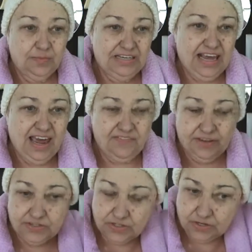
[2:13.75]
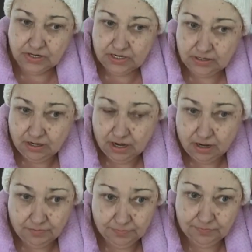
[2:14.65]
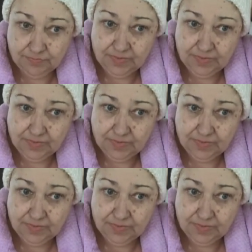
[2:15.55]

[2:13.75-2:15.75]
But today I hadn't felt too good. I